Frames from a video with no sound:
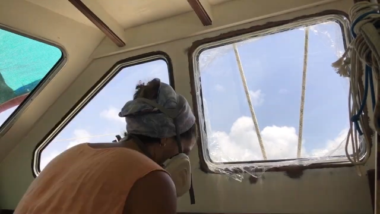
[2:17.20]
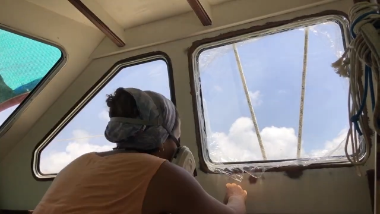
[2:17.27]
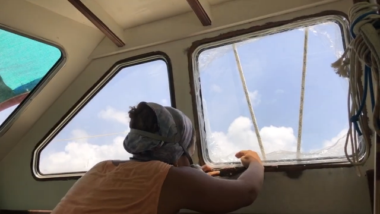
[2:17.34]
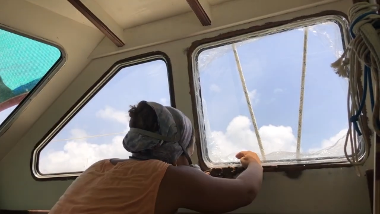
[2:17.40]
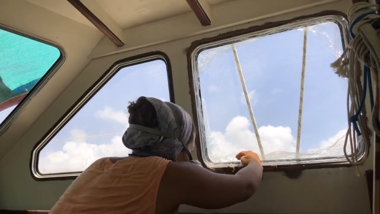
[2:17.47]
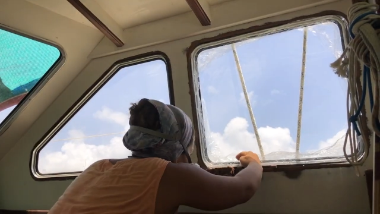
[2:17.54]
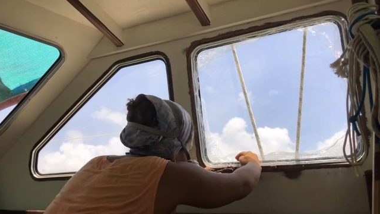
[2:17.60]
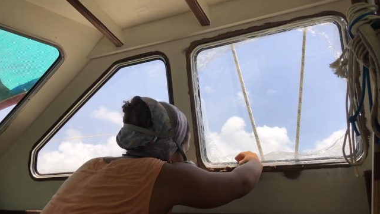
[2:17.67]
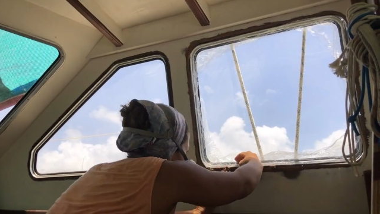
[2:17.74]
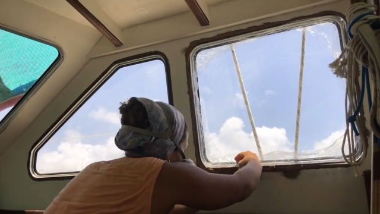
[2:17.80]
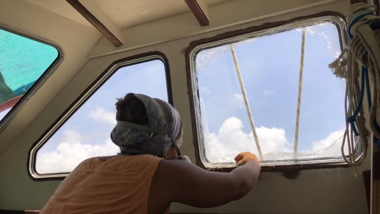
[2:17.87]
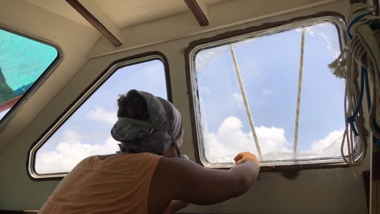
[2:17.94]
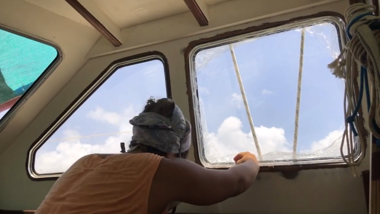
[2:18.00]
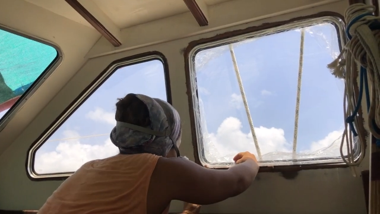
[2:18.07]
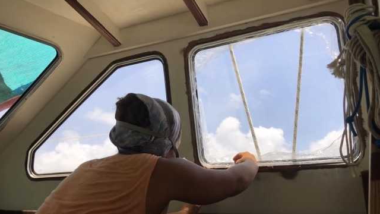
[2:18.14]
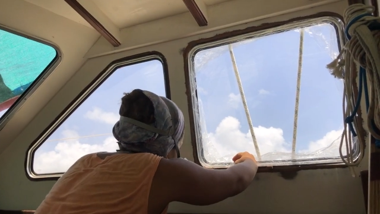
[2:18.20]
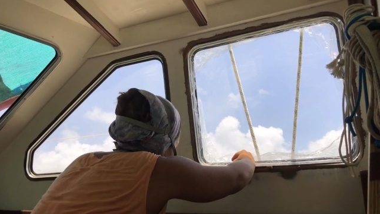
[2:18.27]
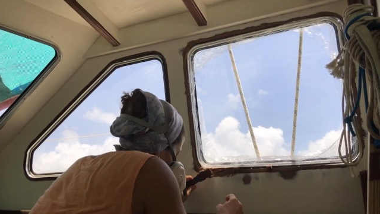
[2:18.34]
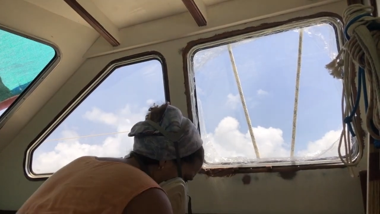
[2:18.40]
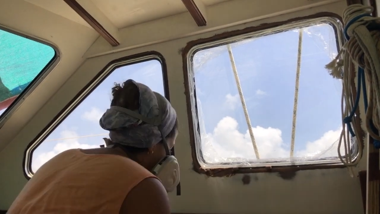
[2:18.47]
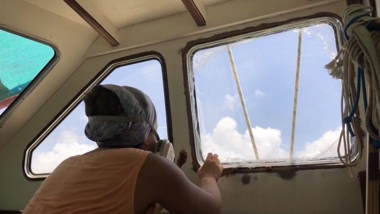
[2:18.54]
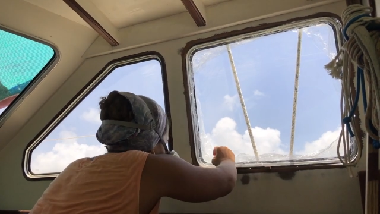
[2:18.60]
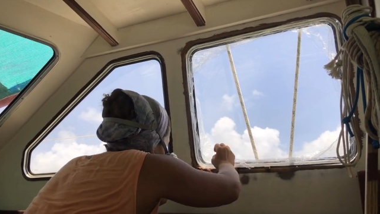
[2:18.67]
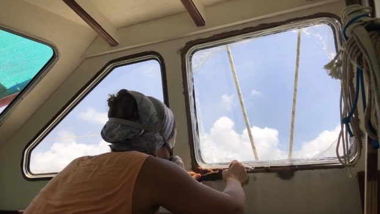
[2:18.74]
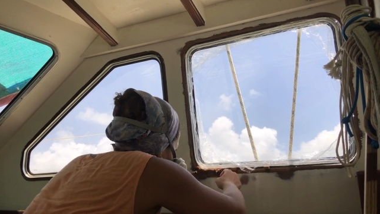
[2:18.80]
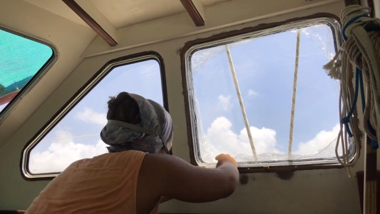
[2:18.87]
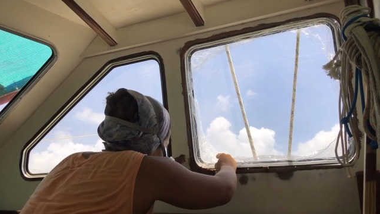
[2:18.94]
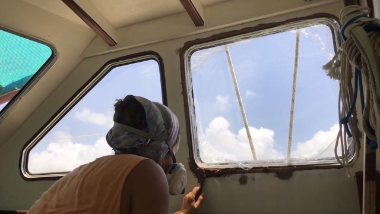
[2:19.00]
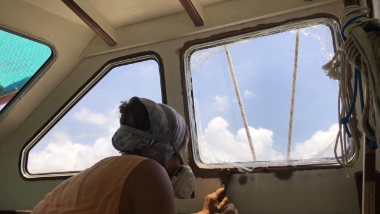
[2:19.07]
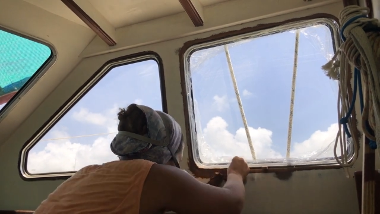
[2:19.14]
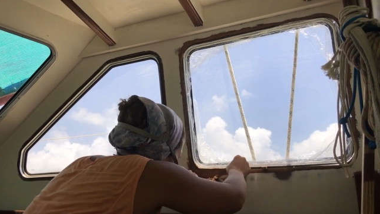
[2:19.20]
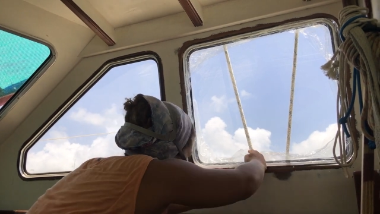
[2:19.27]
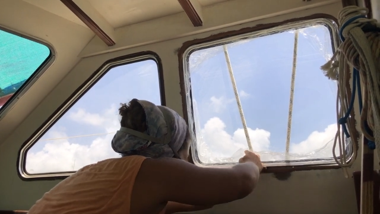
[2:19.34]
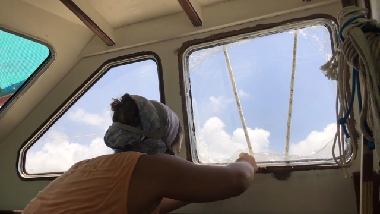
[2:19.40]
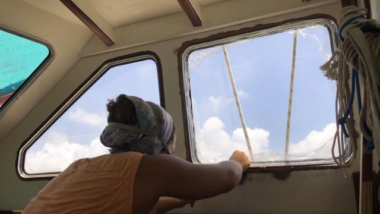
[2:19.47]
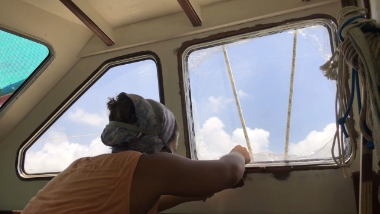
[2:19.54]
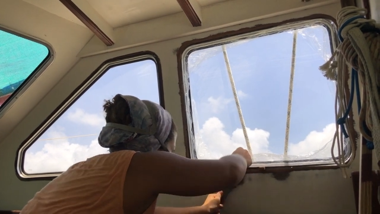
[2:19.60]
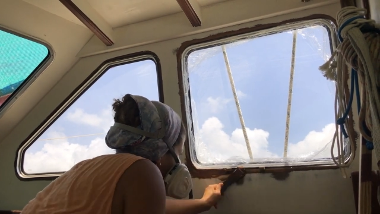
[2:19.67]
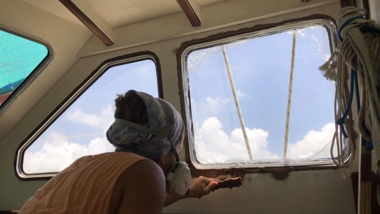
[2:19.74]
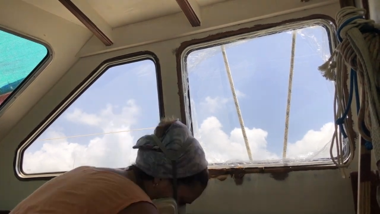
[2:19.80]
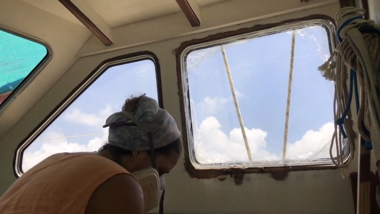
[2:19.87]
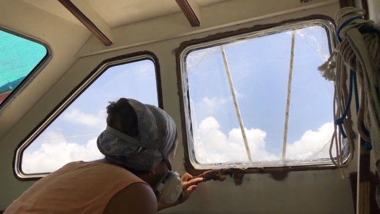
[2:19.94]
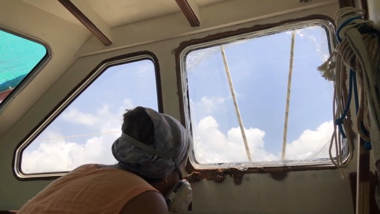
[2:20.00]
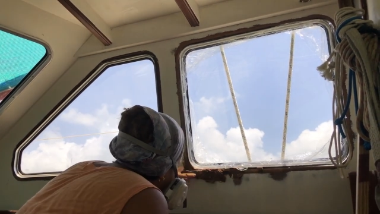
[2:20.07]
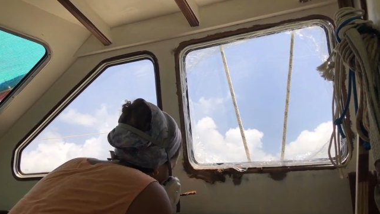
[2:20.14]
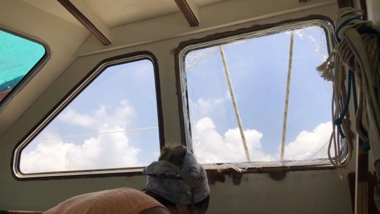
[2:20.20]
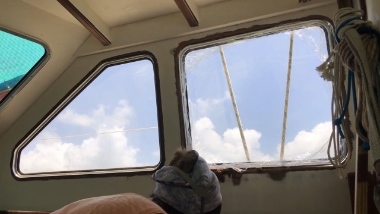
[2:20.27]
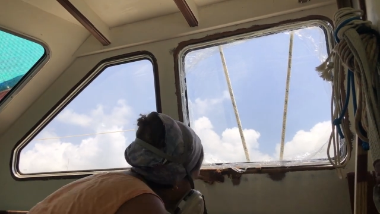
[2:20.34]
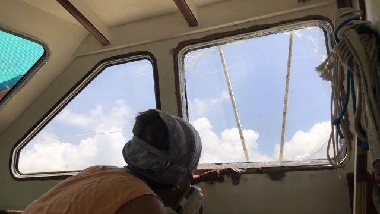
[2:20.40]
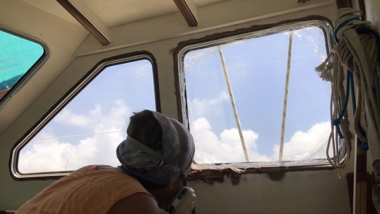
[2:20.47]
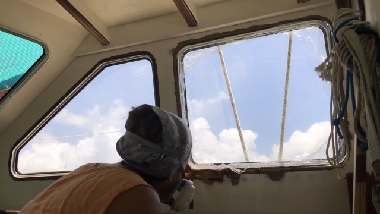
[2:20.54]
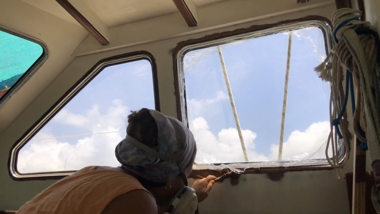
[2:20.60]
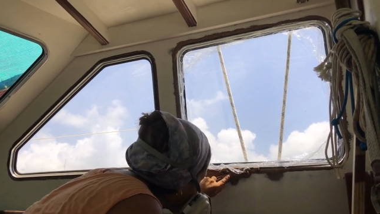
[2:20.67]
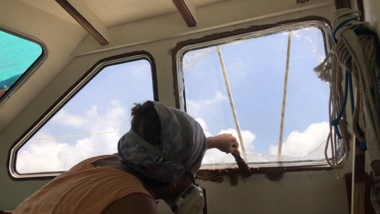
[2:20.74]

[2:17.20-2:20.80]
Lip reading: Nobody's mouth can be seen.